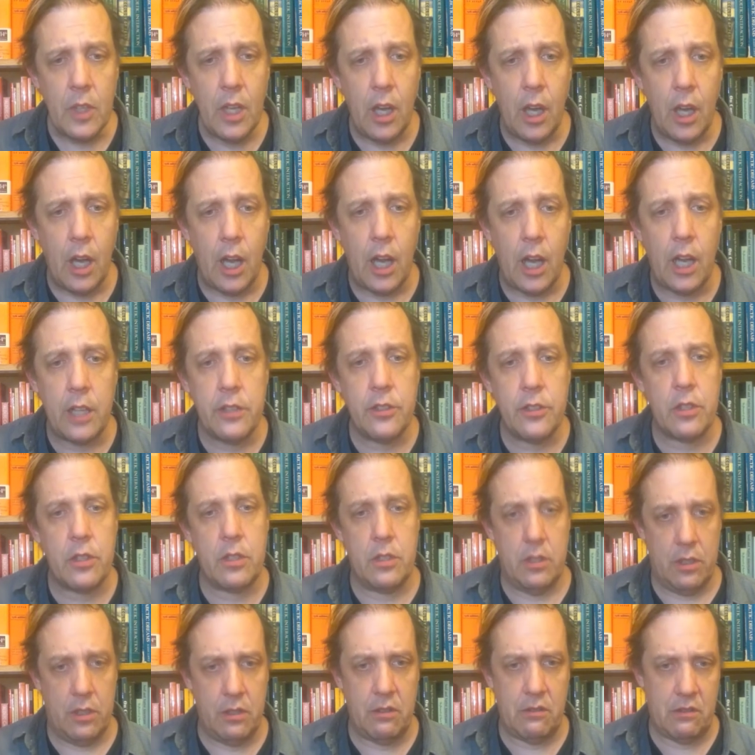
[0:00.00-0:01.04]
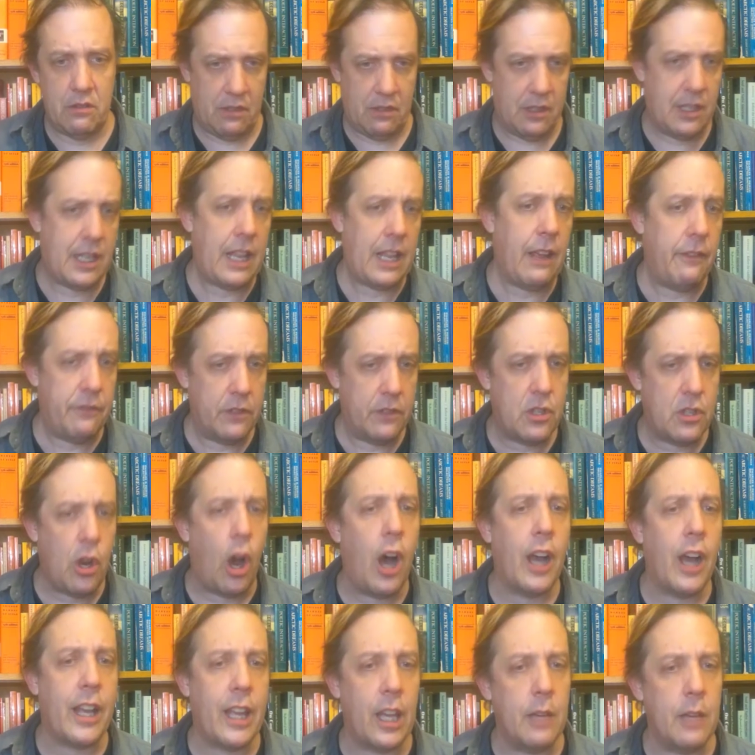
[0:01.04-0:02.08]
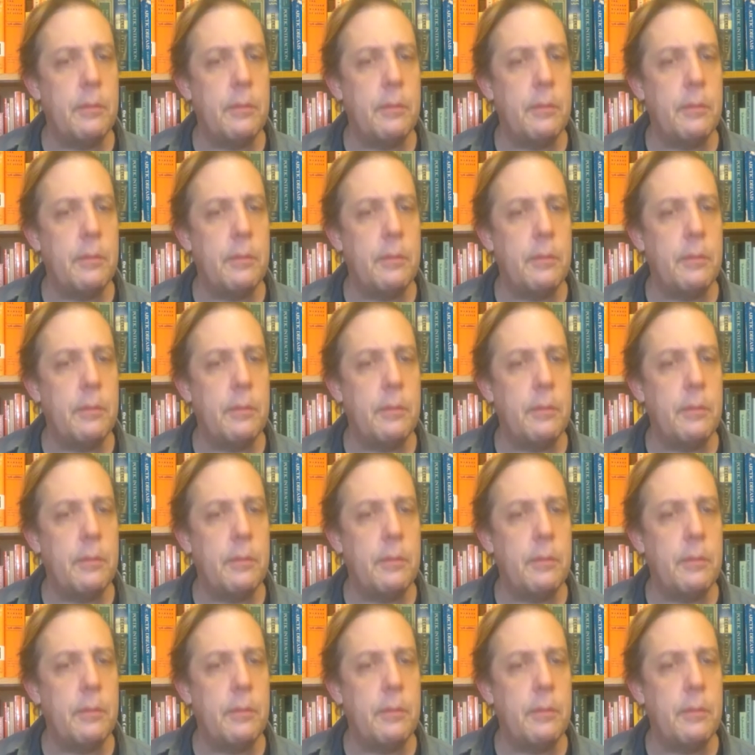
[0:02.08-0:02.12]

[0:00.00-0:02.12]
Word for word: uh, get, talking